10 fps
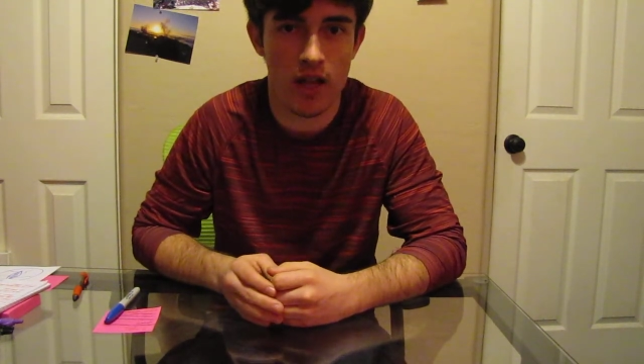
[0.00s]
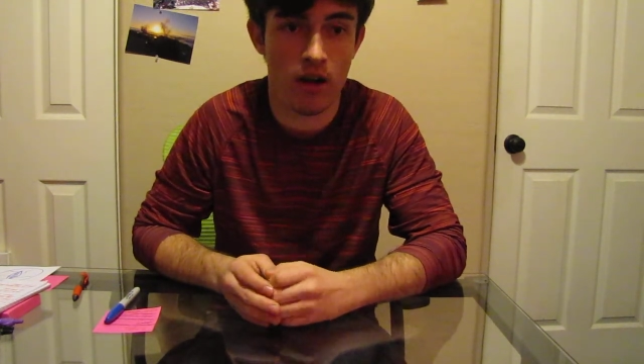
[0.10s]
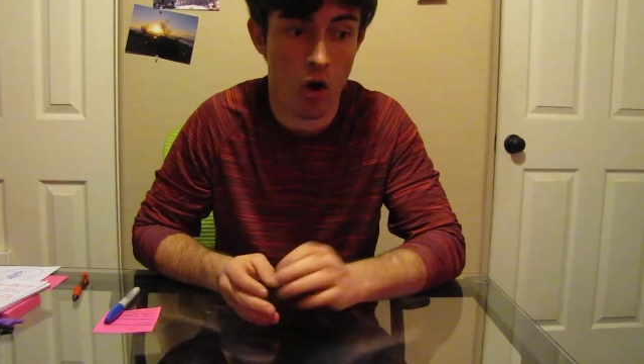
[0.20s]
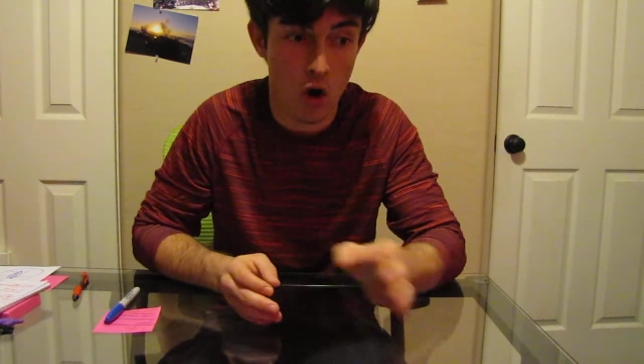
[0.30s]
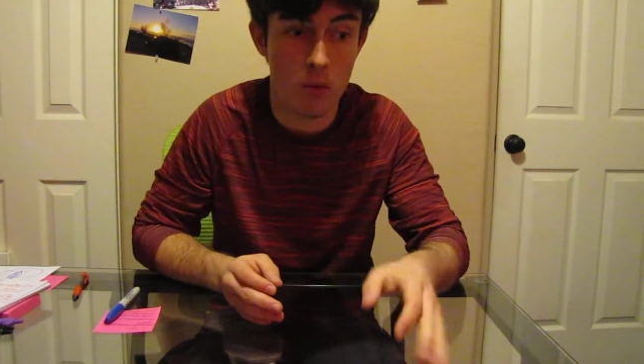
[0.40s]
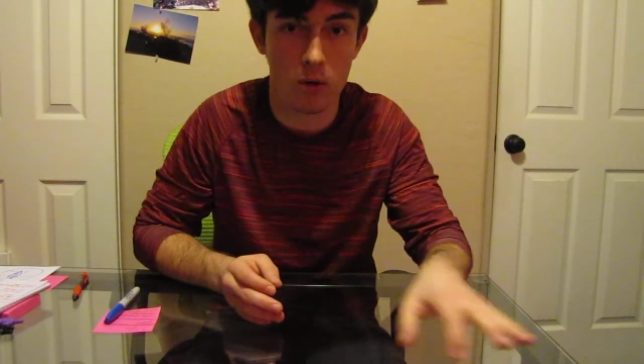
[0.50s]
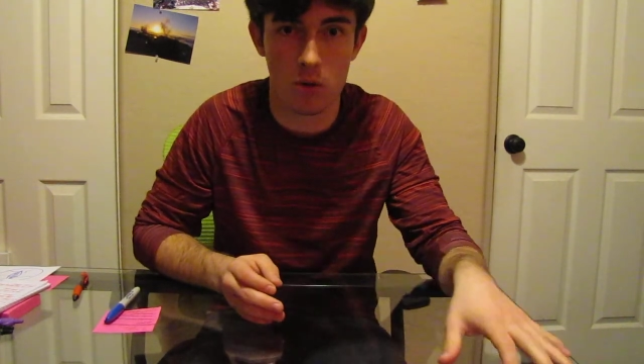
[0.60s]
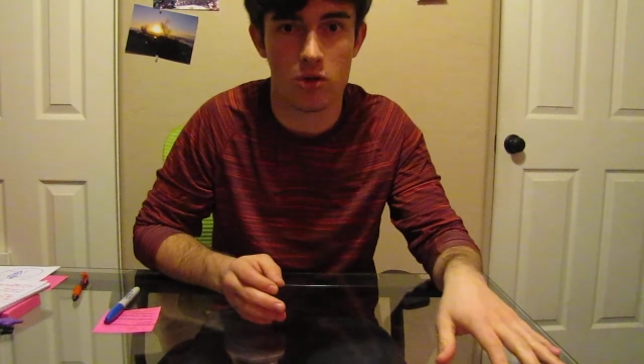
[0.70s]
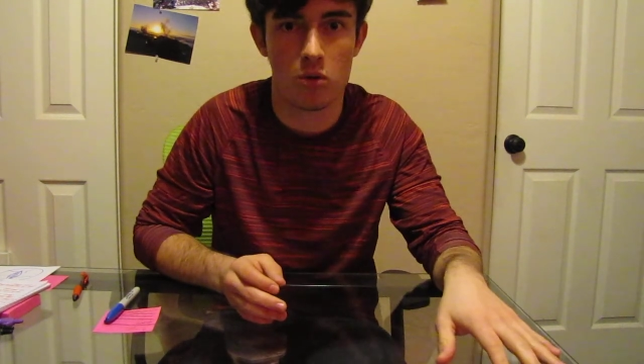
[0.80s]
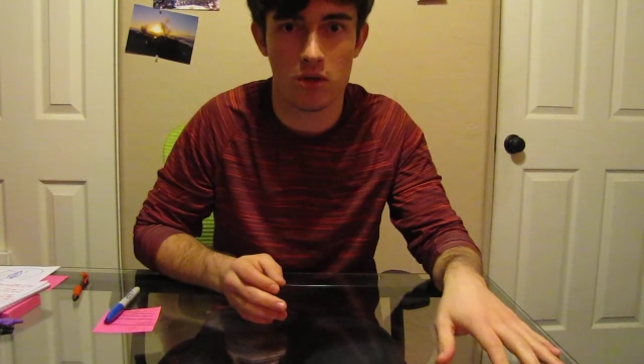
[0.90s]
that arm
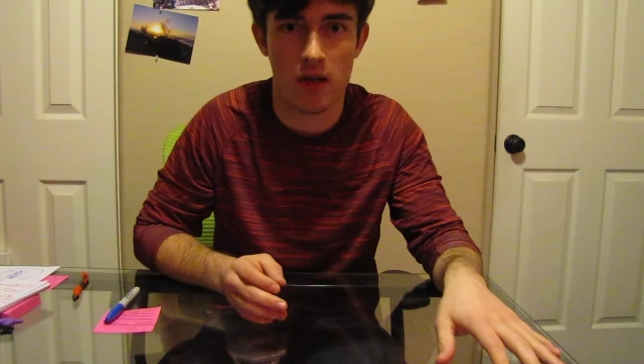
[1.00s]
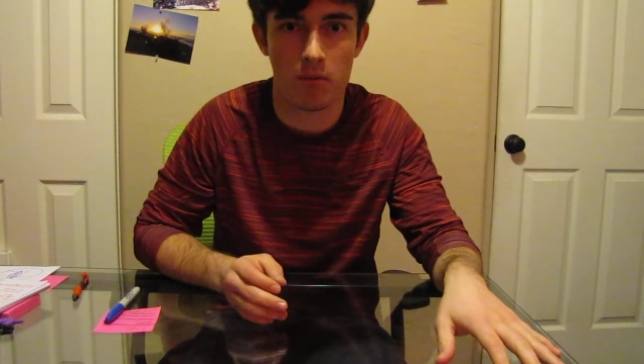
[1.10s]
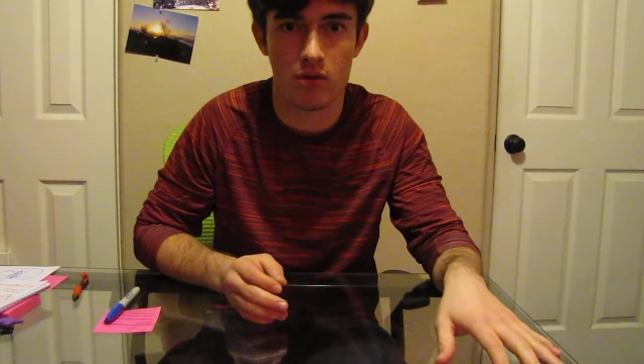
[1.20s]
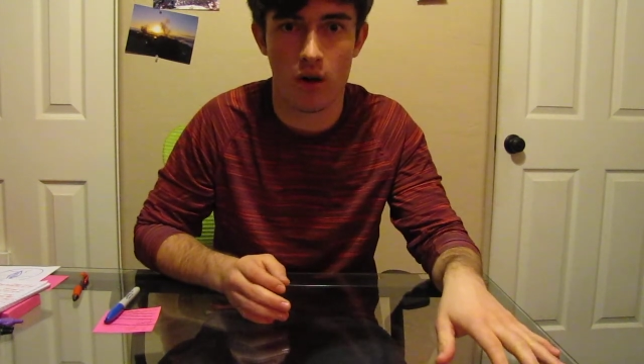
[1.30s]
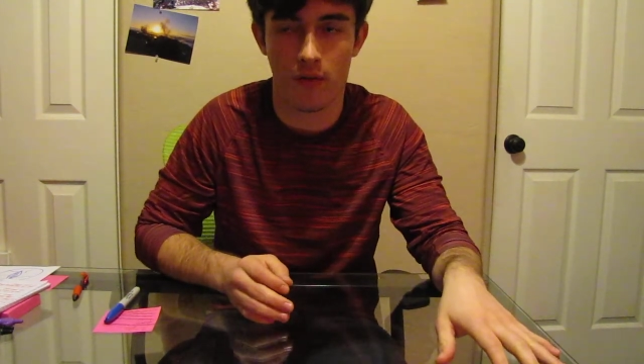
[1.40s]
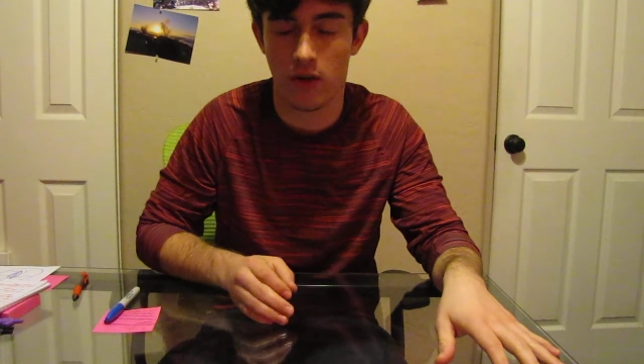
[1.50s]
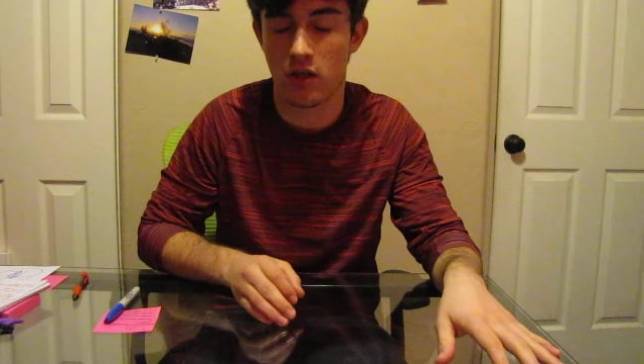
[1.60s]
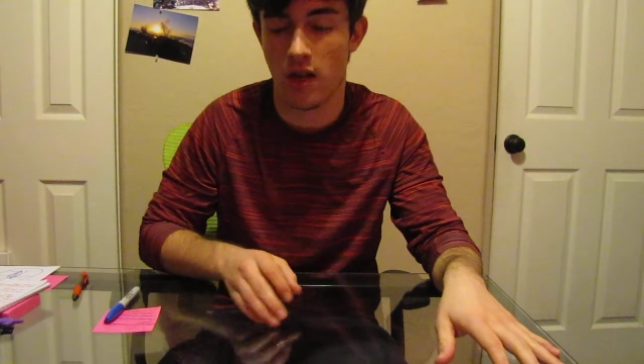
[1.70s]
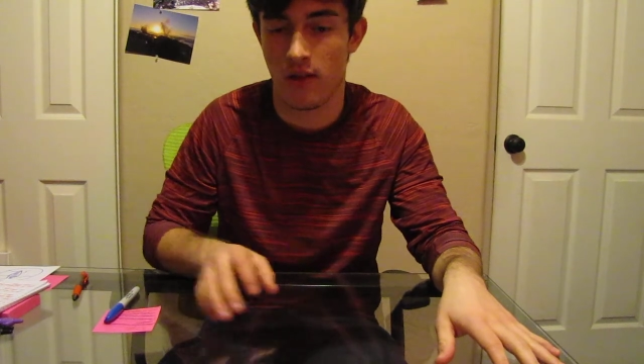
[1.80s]
grows into a separate starfish,